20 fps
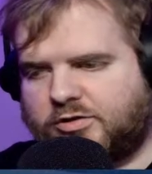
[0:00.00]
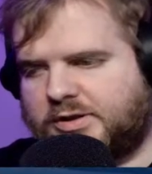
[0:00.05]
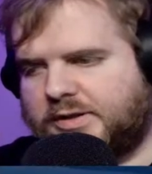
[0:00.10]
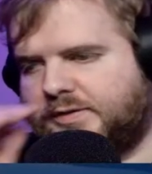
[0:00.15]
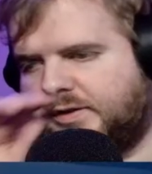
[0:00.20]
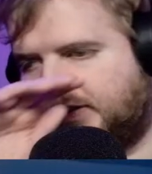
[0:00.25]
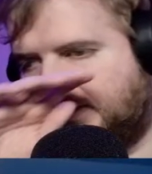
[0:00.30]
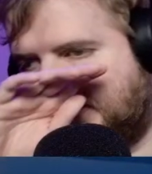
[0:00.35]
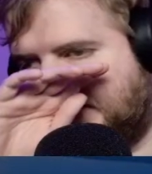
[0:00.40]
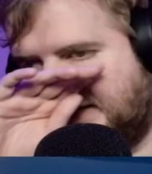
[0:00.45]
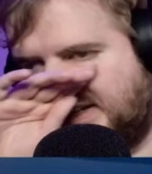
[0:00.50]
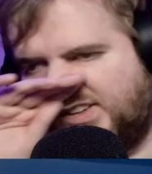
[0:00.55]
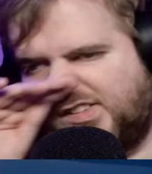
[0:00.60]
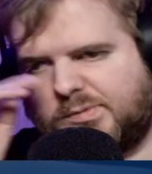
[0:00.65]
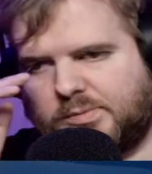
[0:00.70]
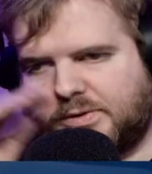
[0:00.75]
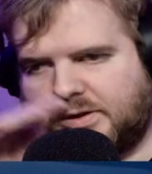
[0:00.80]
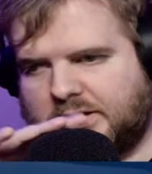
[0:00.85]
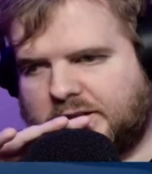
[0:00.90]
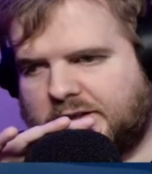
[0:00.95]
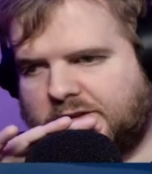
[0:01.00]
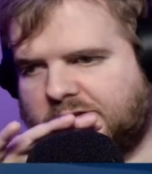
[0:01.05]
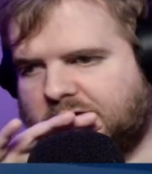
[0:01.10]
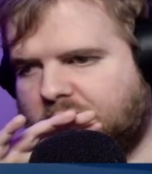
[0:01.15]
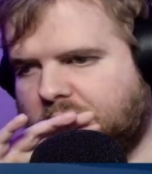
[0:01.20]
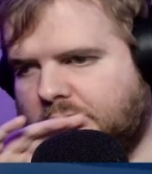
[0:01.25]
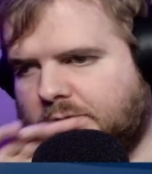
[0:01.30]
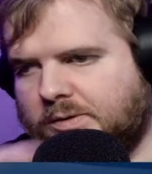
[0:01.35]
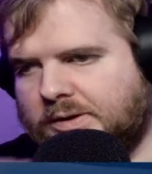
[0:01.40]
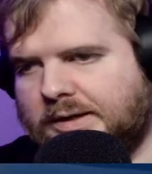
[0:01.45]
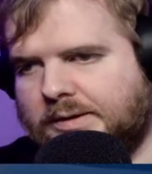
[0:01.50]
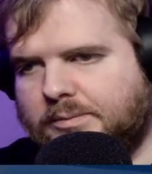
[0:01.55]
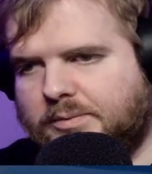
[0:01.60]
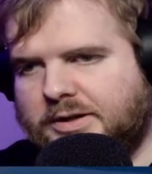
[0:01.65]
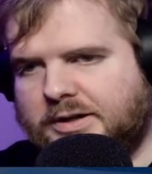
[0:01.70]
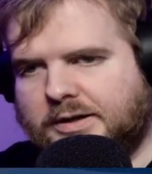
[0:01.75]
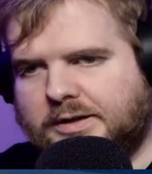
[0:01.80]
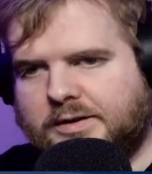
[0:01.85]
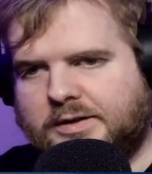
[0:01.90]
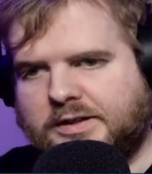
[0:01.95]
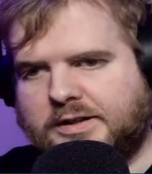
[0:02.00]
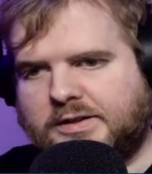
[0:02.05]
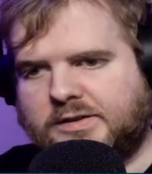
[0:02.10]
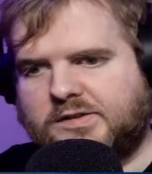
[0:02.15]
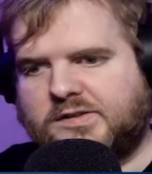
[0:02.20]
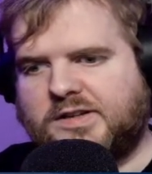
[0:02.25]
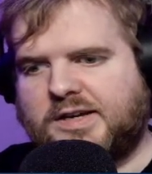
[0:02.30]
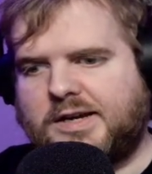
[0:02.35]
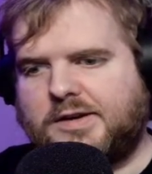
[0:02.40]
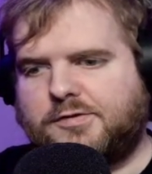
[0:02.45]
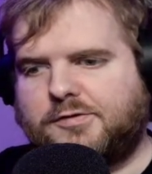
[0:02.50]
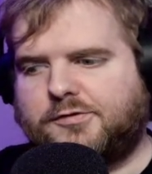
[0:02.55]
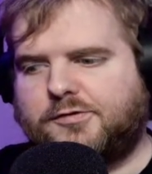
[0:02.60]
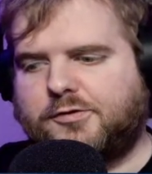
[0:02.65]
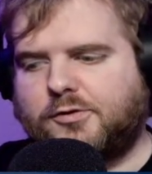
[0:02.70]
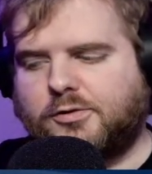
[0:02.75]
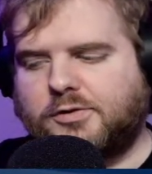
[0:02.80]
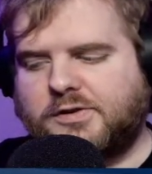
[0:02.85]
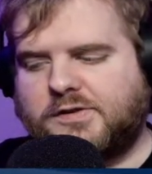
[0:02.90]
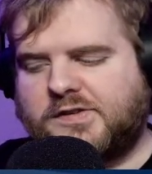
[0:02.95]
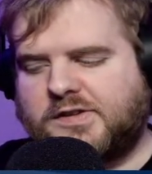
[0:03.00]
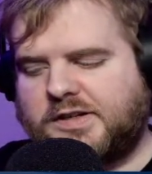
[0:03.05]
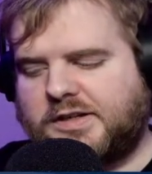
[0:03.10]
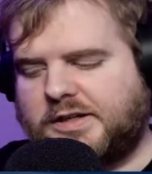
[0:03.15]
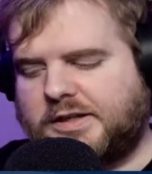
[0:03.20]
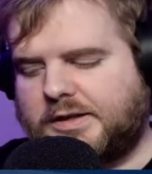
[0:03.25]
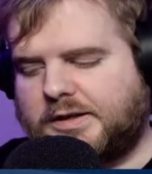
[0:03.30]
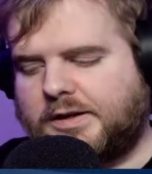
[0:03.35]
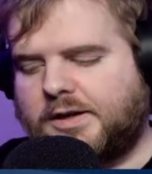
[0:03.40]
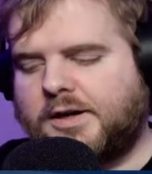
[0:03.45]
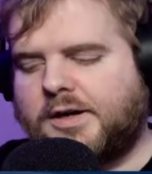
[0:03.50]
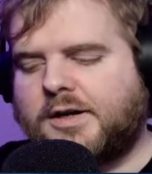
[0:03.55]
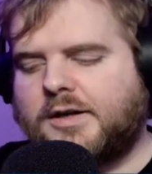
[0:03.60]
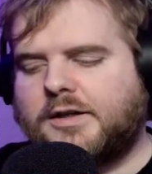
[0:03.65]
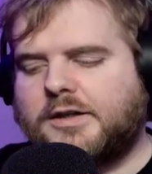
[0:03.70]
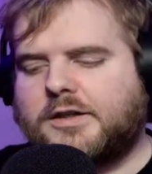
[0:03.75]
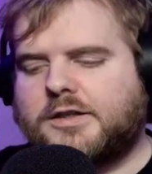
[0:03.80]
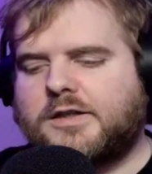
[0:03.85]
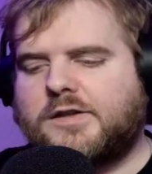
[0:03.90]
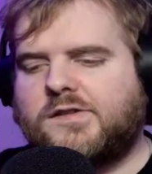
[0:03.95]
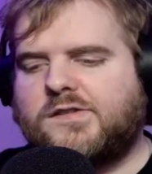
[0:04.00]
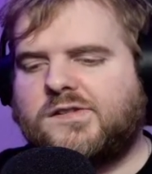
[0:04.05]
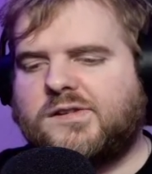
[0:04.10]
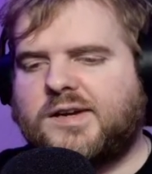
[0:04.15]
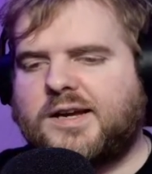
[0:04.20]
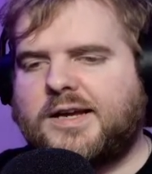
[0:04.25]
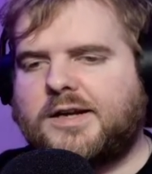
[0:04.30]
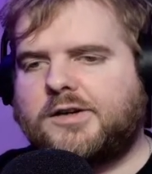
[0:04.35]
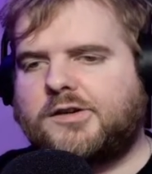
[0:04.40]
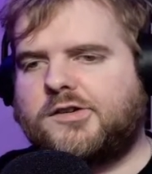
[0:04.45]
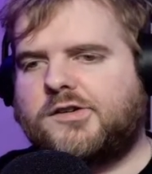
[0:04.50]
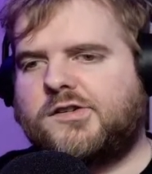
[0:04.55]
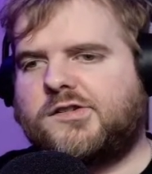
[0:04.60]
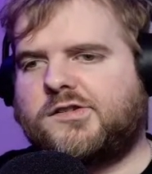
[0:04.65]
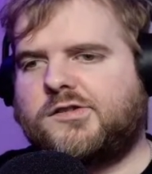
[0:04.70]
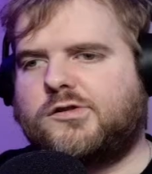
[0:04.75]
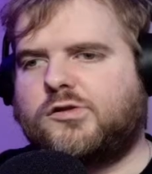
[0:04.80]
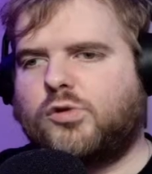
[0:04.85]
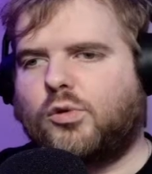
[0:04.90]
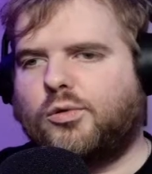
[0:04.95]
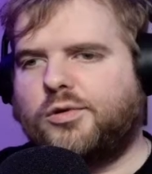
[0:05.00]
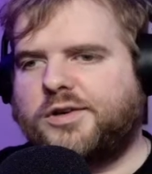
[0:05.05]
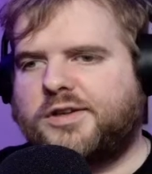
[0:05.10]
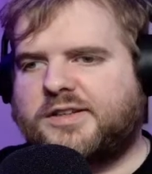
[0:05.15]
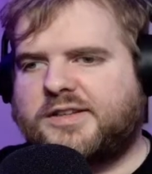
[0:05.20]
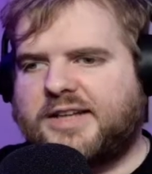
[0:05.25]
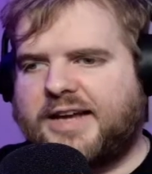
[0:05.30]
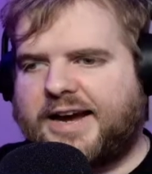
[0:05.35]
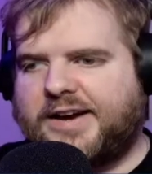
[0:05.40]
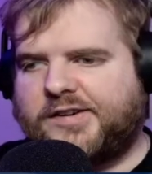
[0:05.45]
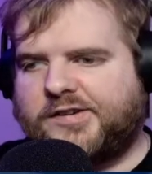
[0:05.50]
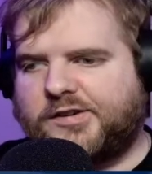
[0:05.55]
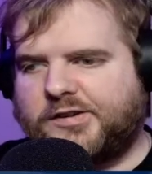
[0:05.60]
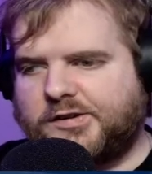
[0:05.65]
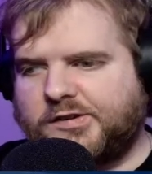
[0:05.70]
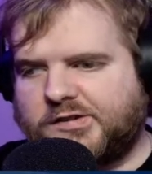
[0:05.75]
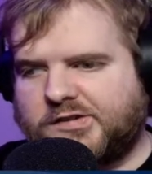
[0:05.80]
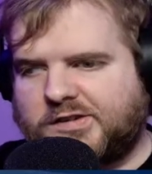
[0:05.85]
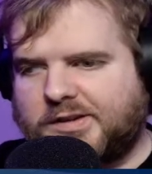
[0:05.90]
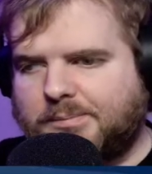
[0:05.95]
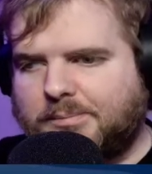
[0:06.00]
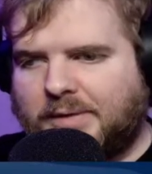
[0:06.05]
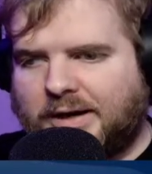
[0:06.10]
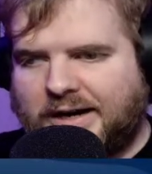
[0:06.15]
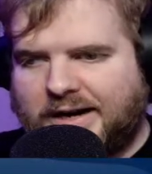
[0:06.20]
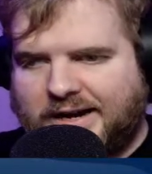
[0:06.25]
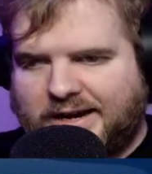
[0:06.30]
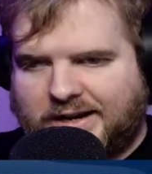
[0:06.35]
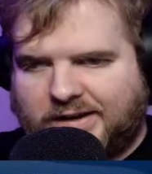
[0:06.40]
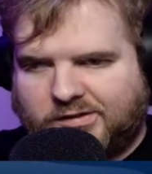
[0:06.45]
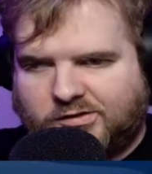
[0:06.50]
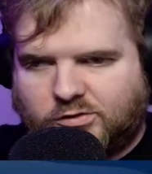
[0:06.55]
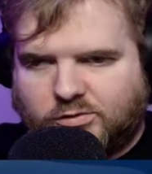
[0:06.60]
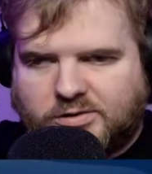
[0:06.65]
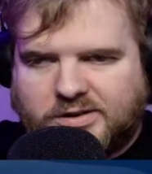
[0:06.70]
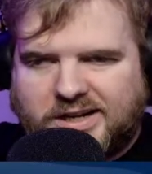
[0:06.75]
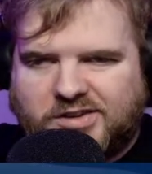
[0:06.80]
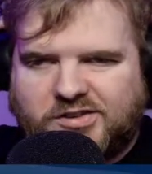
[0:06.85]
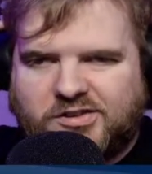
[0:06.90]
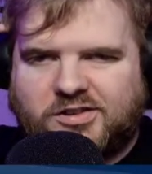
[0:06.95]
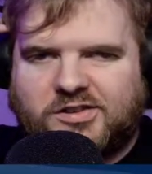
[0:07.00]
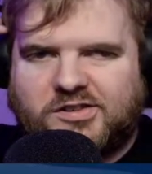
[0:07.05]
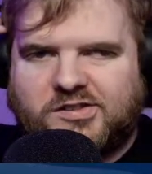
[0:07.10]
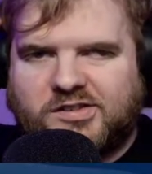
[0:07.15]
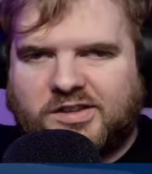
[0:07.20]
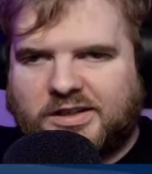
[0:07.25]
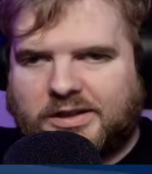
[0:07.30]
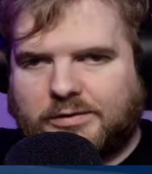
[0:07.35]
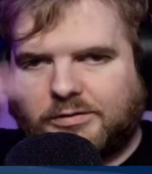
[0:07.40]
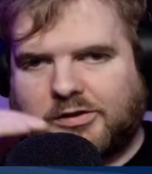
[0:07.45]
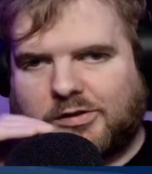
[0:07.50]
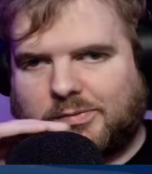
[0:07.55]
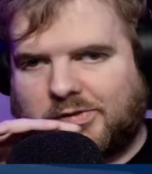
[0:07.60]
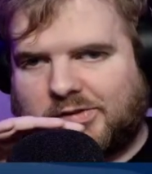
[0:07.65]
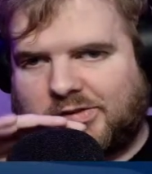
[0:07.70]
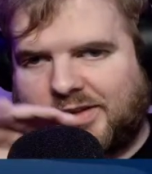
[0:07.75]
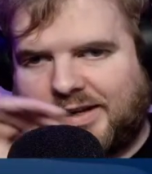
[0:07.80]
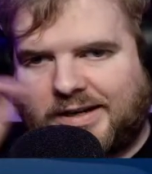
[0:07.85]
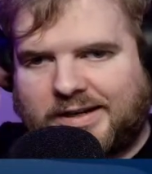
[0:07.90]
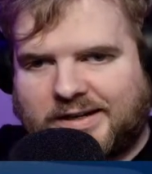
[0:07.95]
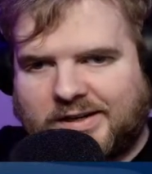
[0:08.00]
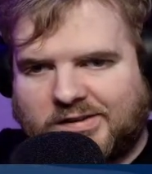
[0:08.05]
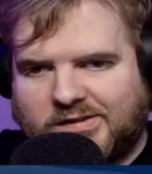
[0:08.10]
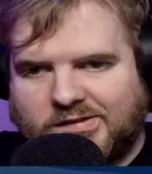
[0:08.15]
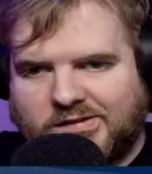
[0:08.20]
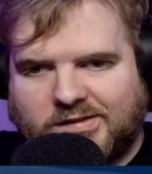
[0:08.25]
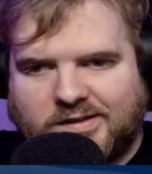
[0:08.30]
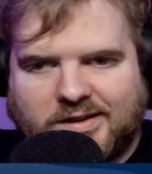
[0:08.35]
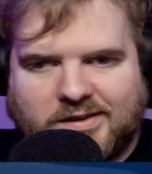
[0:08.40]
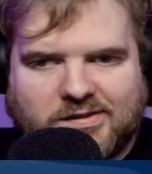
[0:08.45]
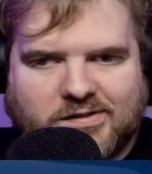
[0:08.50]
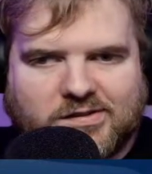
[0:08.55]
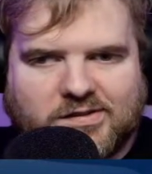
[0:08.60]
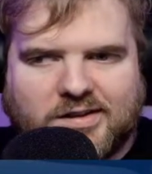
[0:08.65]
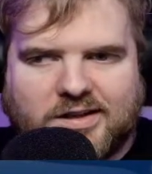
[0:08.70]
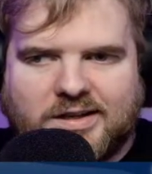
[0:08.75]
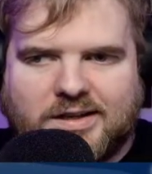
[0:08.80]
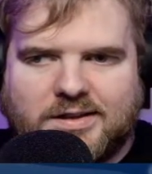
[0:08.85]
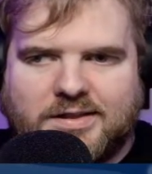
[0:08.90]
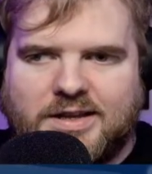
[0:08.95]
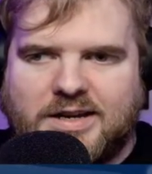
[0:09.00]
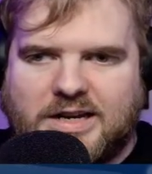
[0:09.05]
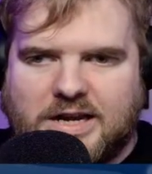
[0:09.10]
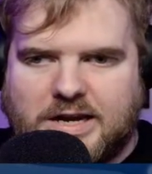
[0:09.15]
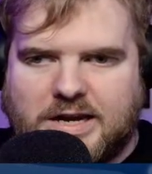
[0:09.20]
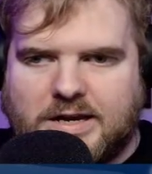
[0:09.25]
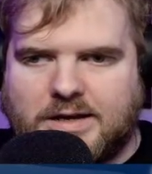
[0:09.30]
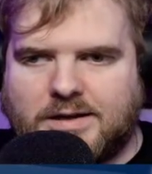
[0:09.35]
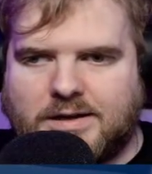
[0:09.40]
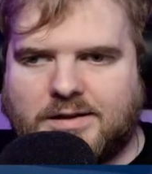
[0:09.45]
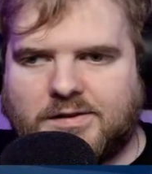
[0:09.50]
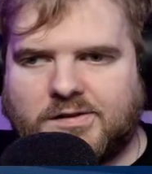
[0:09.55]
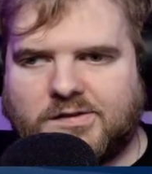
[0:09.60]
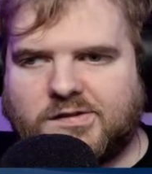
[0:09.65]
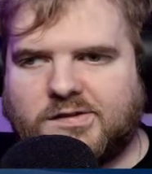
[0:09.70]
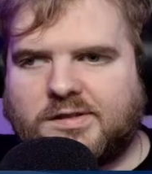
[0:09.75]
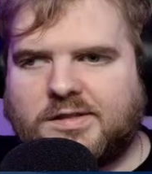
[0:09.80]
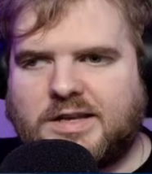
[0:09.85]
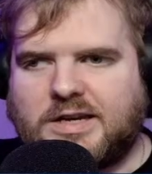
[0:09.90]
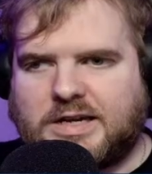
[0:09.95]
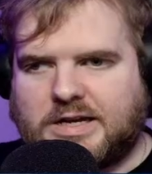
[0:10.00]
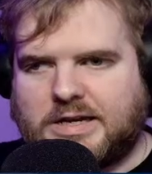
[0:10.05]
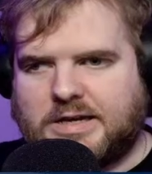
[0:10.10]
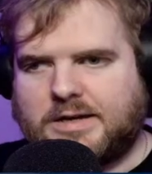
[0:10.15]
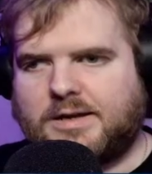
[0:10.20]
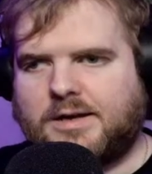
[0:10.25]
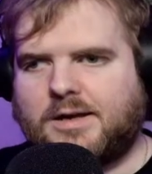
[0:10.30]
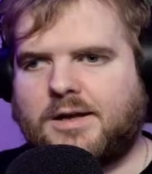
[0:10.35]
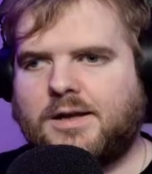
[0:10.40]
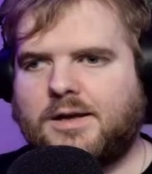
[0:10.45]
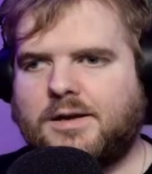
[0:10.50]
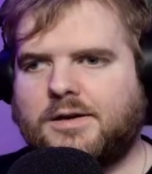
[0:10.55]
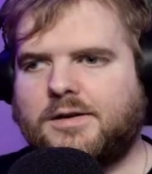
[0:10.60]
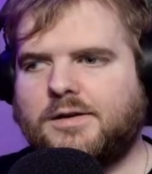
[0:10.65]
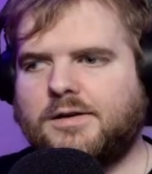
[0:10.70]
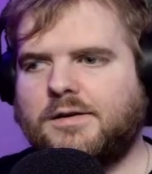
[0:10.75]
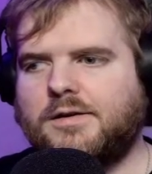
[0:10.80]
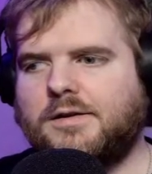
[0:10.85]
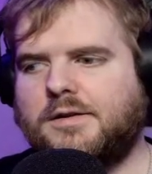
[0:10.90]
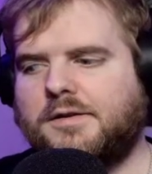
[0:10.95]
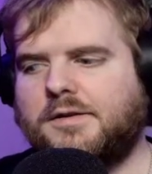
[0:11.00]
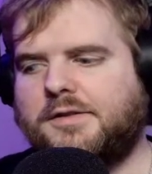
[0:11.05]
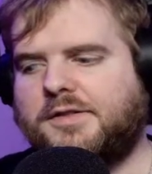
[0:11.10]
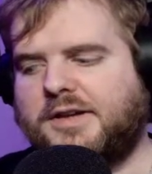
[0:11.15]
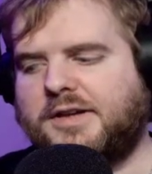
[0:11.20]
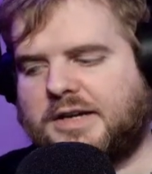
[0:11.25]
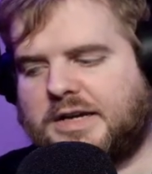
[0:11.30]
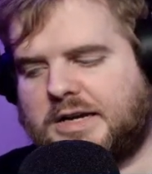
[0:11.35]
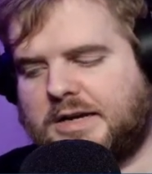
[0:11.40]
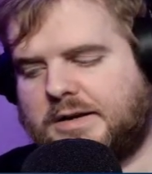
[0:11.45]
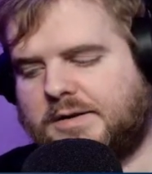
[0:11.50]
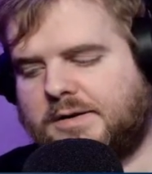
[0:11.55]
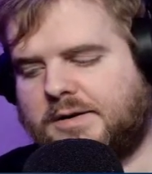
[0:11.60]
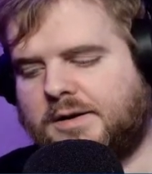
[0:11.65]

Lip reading: everything is what it needs to do, and we are in day 14. Containers DoorDasher's demise. DoorDasher is not a Christmas thing. That's thingy. It's thingy. Thingy.